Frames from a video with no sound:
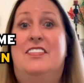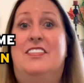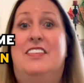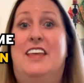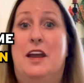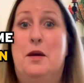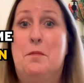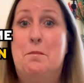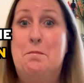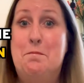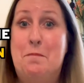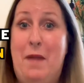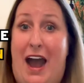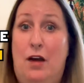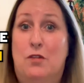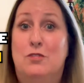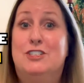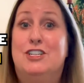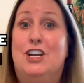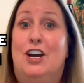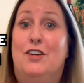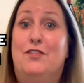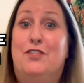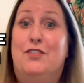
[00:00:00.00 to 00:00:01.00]
the
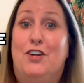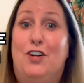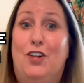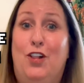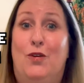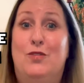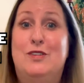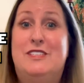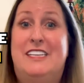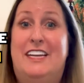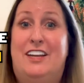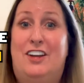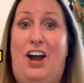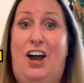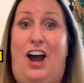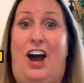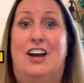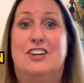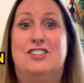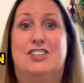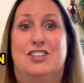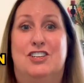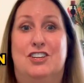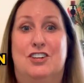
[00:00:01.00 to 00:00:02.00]
amount of closing
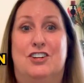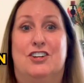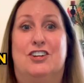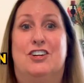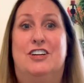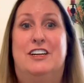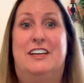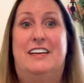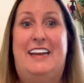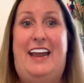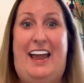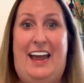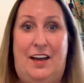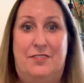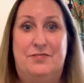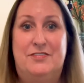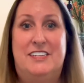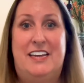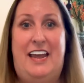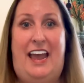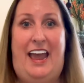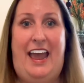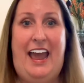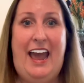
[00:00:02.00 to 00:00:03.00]
costs you're going
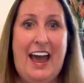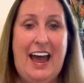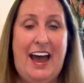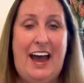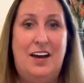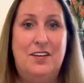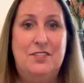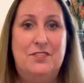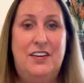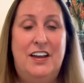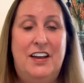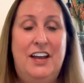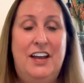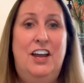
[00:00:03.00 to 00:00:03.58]
to have.